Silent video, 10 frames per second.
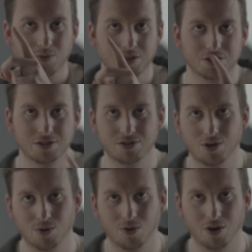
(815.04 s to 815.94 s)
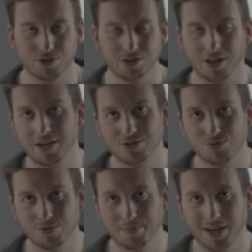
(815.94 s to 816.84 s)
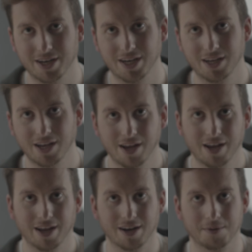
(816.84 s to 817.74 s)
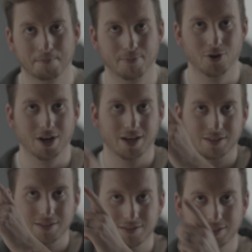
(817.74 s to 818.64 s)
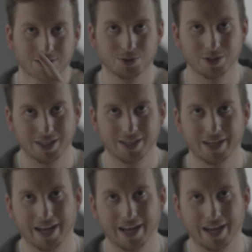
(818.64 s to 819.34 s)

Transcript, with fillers: which is no harsh lines through the body. And I'm putting literally